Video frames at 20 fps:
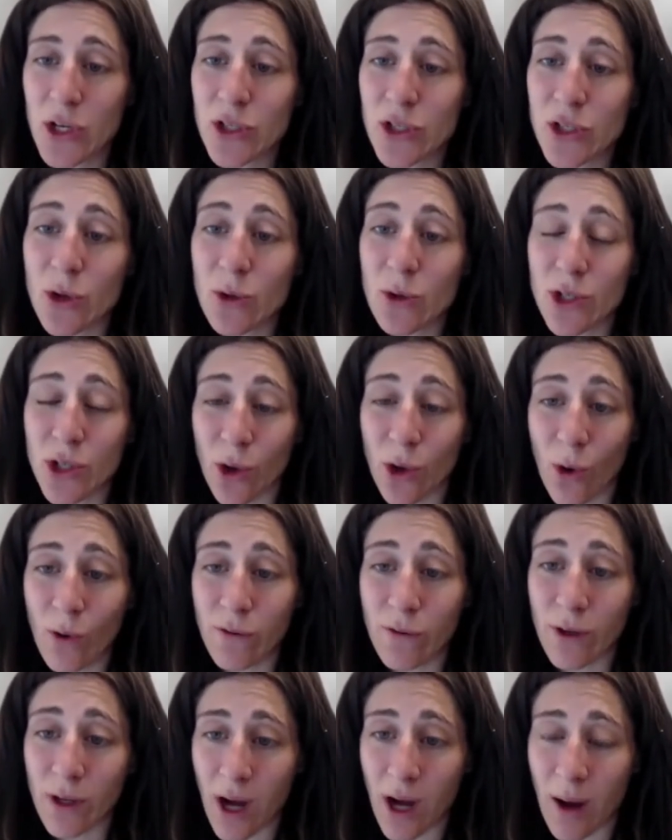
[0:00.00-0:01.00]
So to
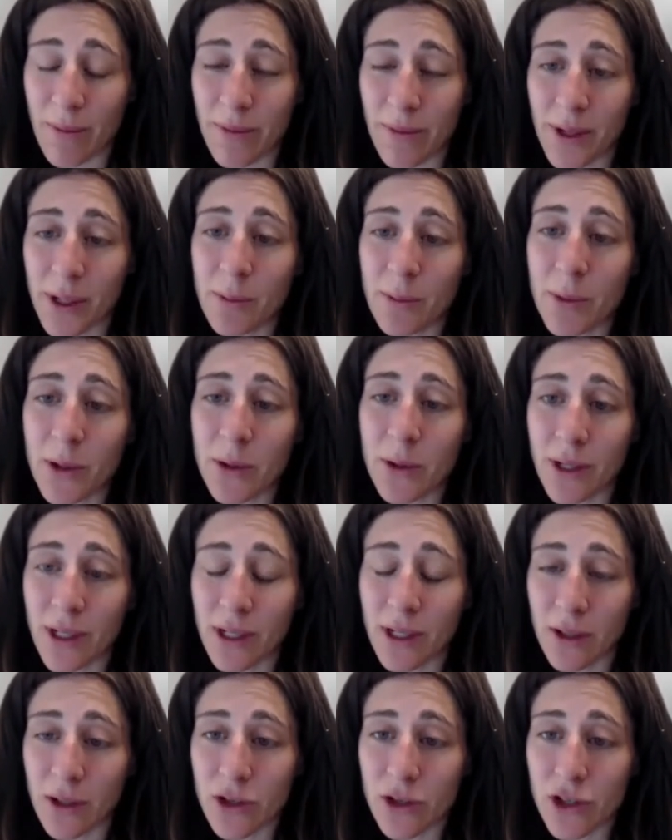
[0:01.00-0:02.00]
overcome therapeutic
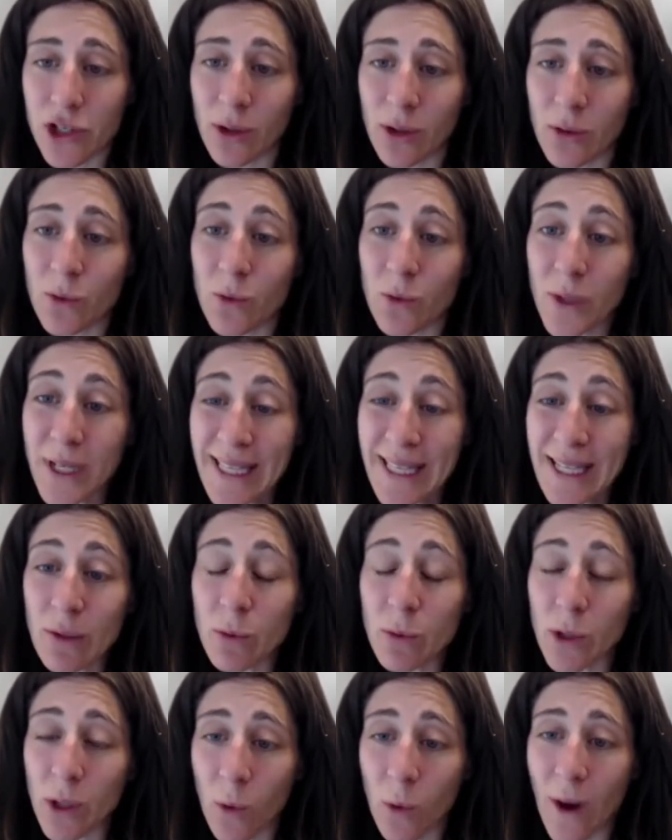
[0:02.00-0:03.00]
inertia really
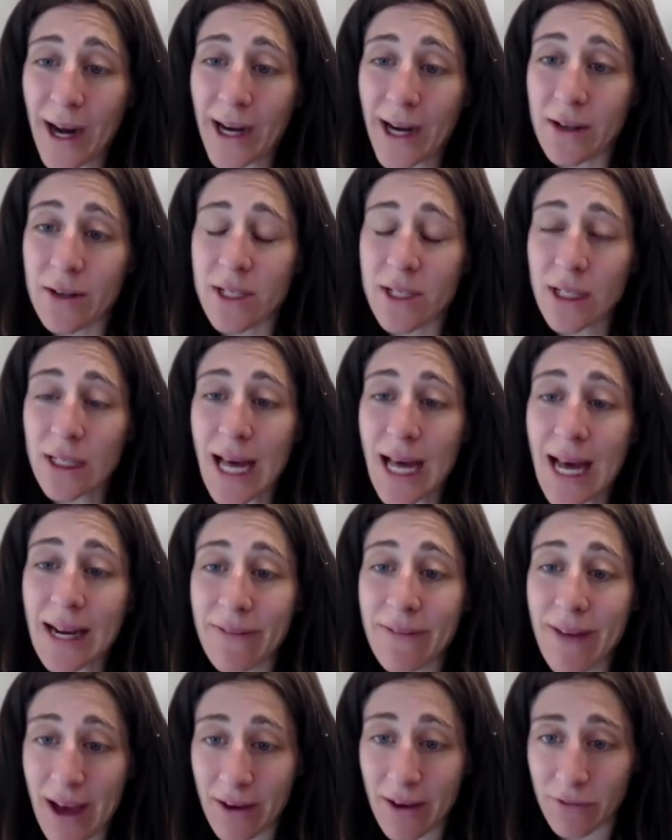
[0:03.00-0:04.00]
requires a lot
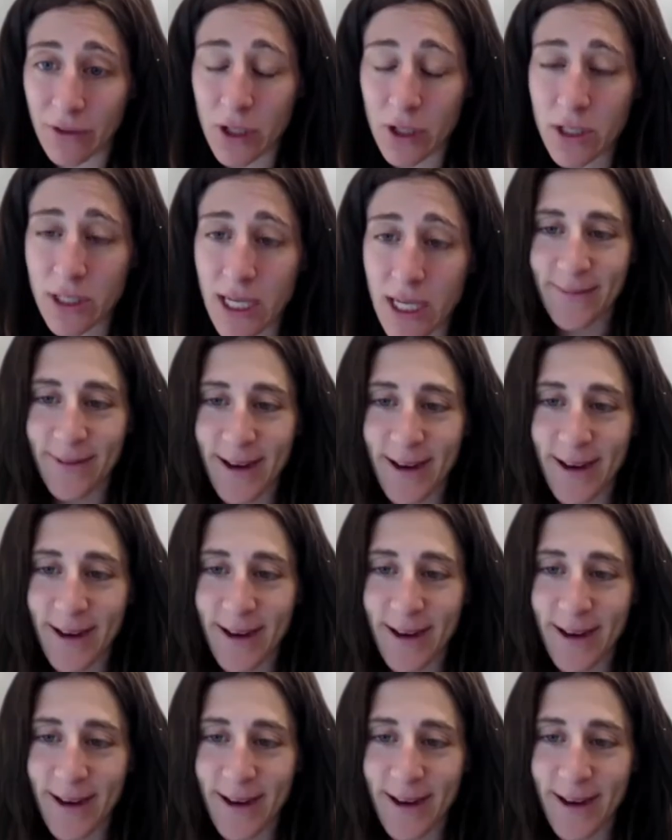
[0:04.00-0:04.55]
of effort.